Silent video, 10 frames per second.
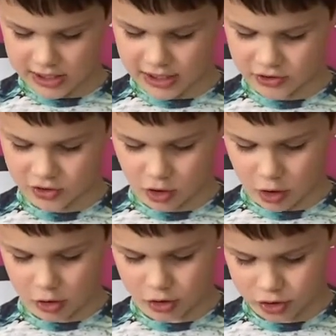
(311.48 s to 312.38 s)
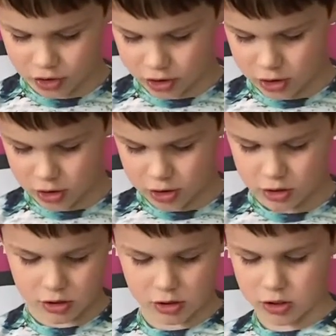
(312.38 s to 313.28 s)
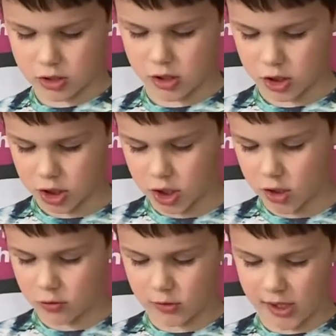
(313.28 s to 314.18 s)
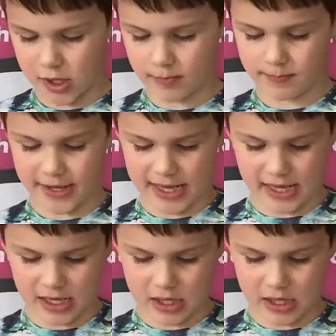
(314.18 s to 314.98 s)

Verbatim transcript: it's got. You will pick